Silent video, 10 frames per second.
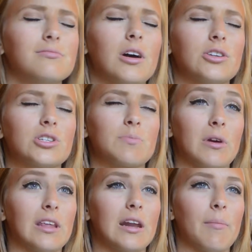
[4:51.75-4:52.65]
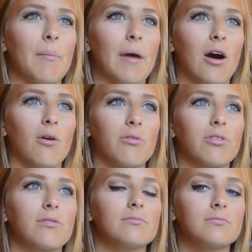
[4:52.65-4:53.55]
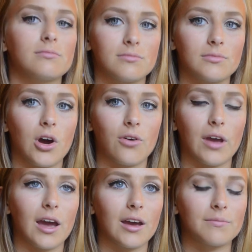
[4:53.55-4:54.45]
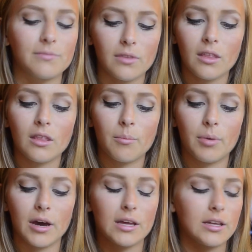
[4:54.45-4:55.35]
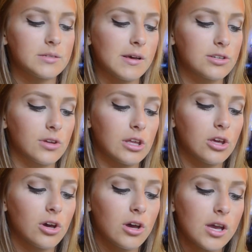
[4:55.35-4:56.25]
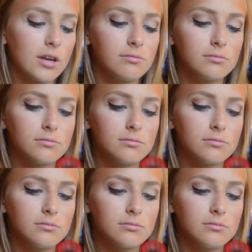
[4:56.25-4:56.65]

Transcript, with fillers: I just sprayed that in my mouth. Okay. But it smells really good.